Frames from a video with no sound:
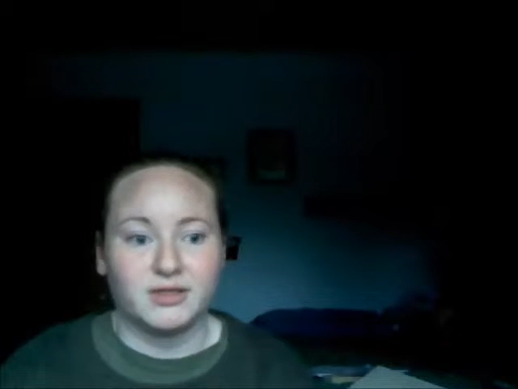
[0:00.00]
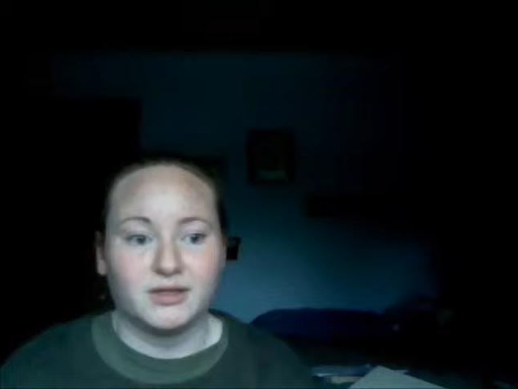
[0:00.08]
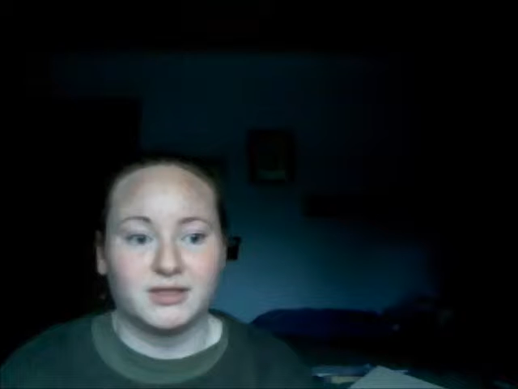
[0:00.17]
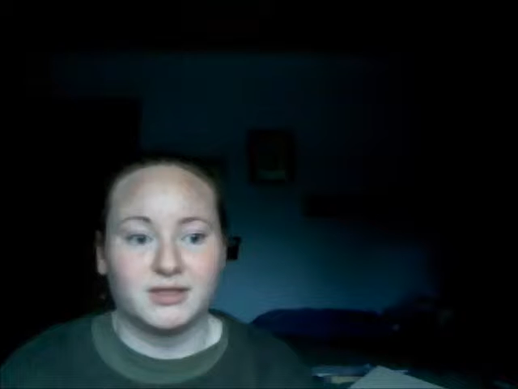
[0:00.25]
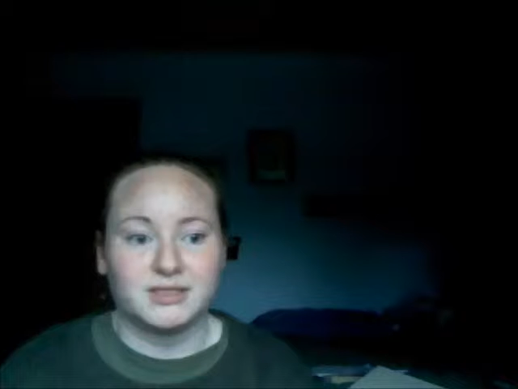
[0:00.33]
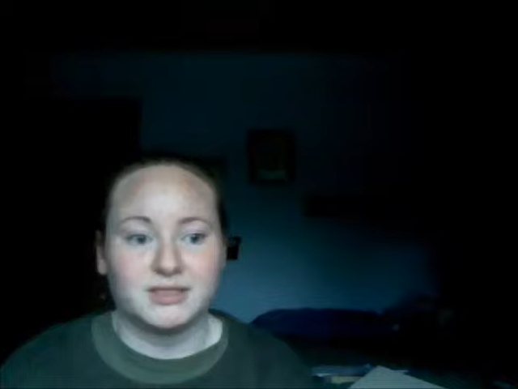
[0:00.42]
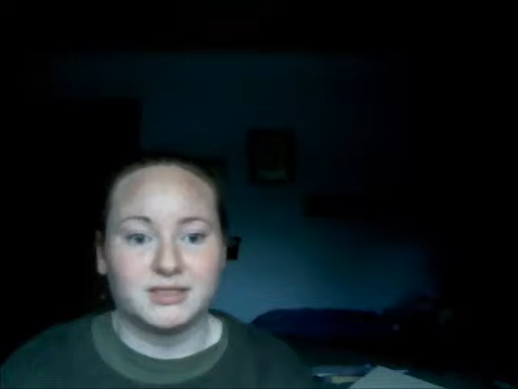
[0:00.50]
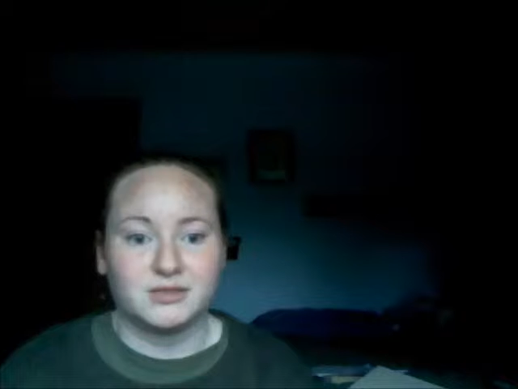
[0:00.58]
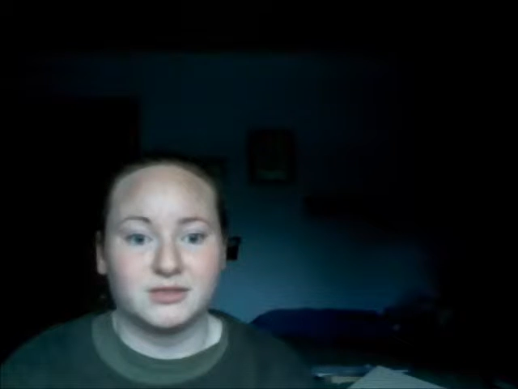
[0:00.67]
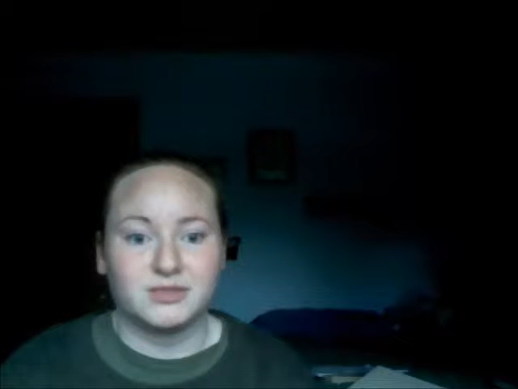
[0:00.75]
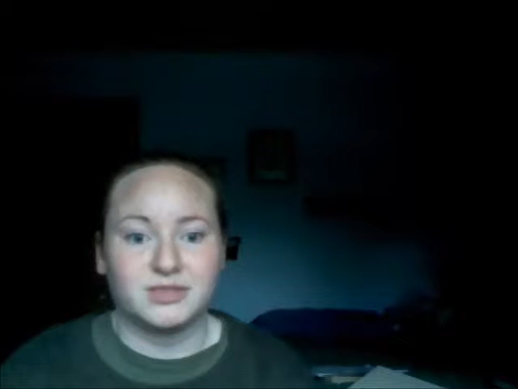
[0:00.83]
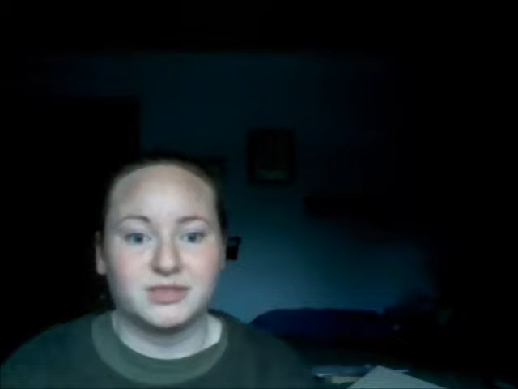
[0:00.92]
they
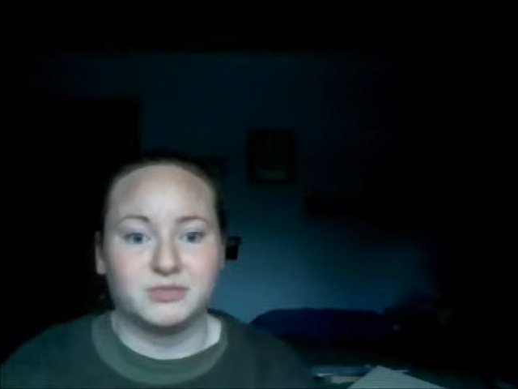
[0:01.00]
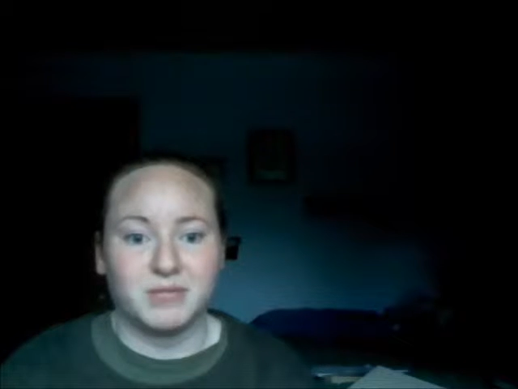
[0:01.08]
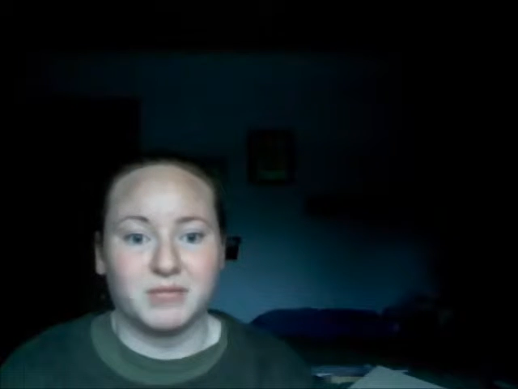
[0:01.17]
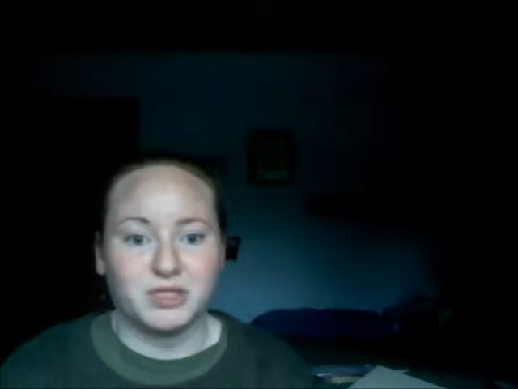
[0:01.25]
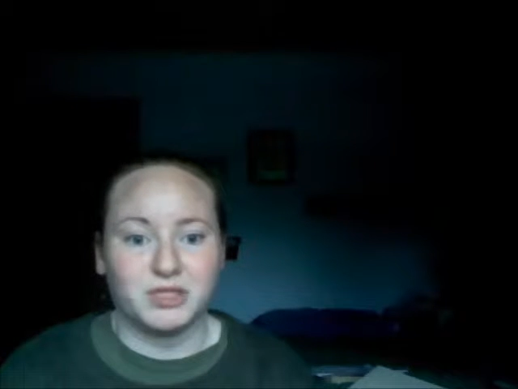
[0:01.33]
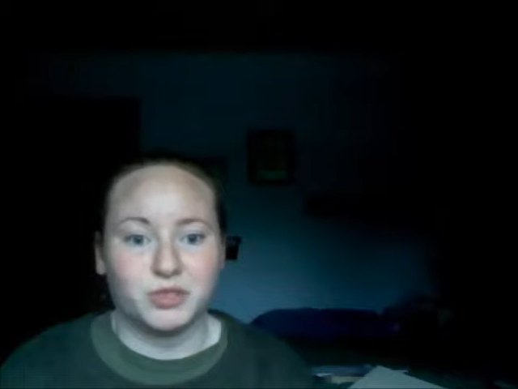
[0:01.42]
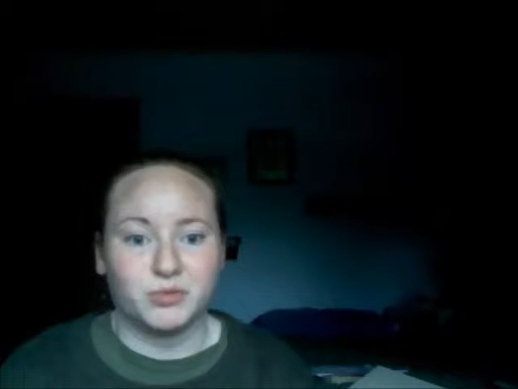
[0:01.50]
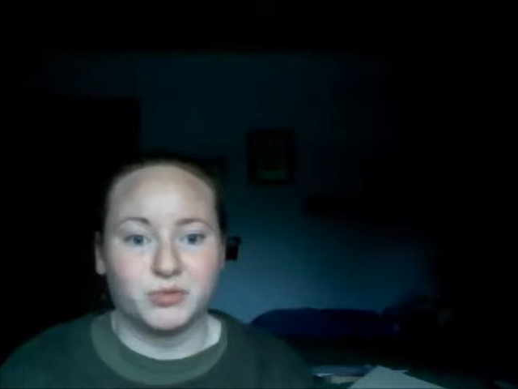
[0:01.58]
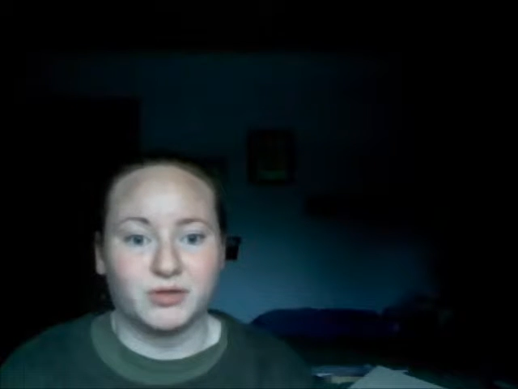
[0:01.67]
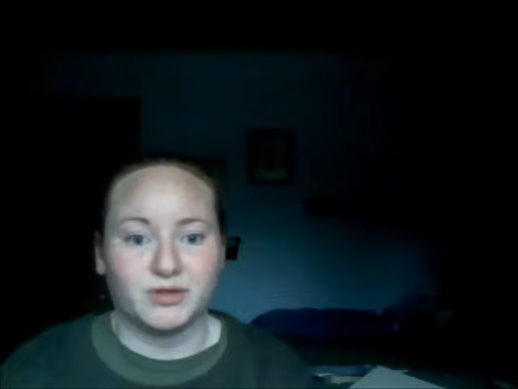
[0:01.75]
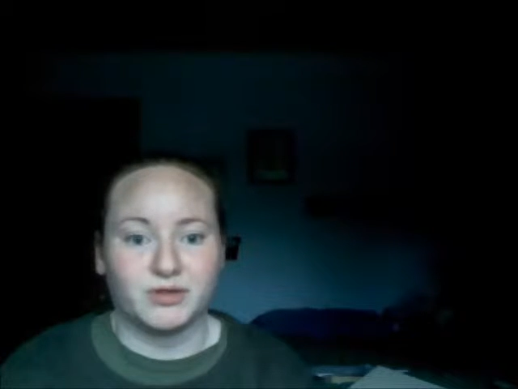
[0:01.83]
still need to make sure